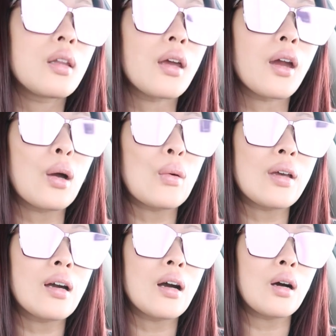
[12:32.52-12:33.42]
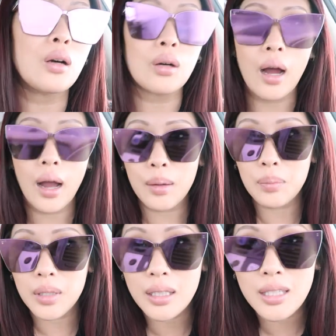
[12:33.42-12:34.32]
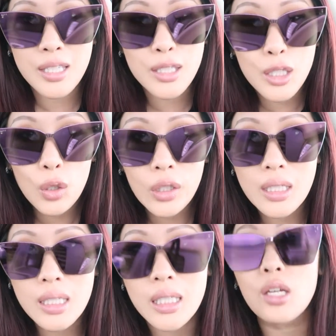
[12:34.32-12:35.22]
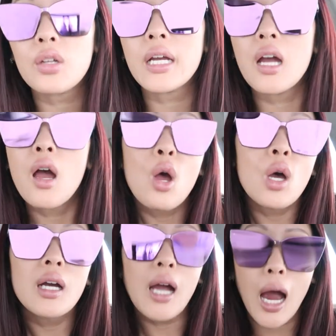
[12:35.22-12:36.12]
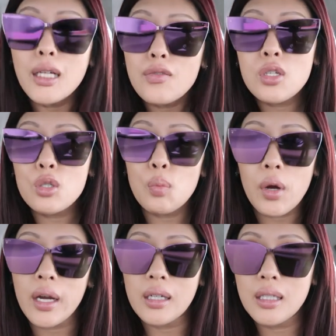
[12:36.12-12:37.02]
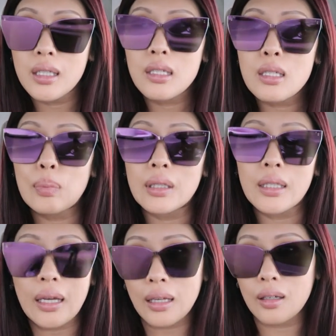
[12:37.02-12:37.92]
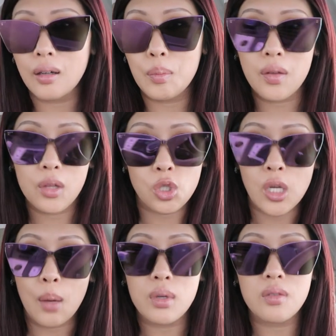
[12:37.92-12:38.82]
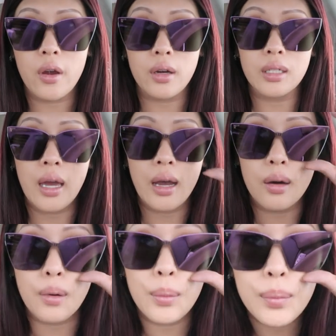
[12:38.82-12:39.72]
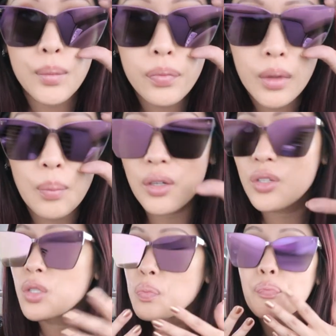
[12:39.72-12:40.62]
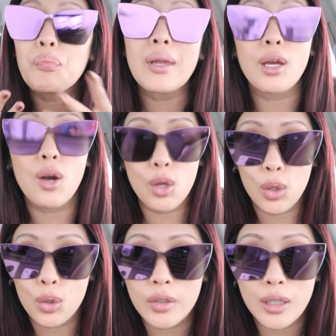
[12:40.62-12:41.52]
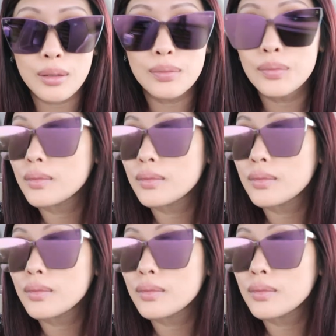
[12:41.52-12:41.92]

There we go. I mean, seriously, they're like kind of super 80s, but like, I mean, the shape is very now. I'm like spitting all over.